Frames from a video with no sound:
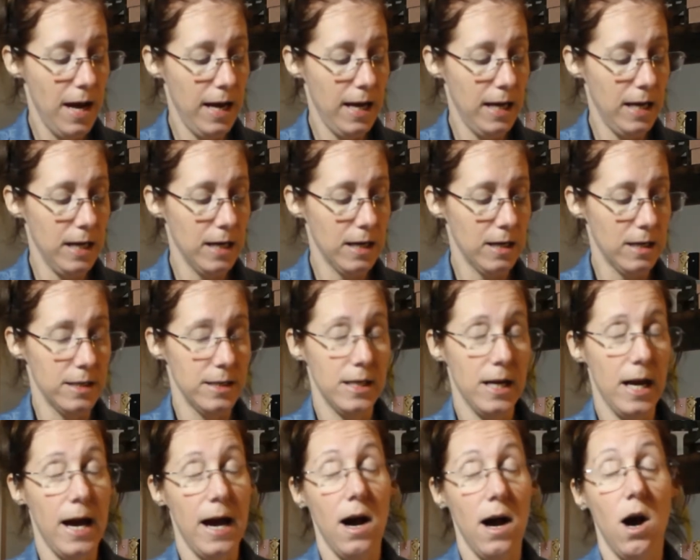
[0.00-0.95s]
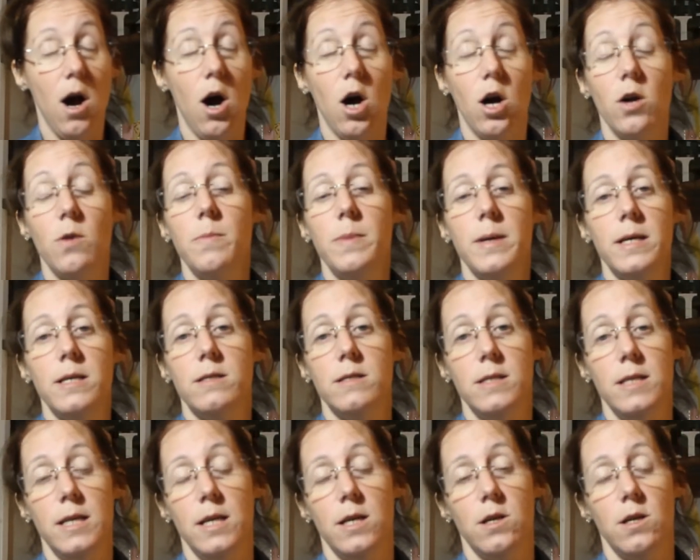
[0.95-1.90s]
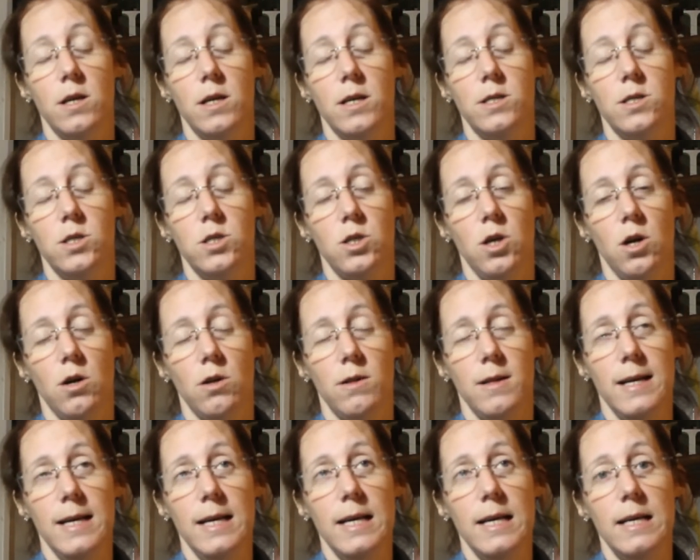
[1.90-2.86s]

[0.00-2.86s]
And at our bins here in Charlotte,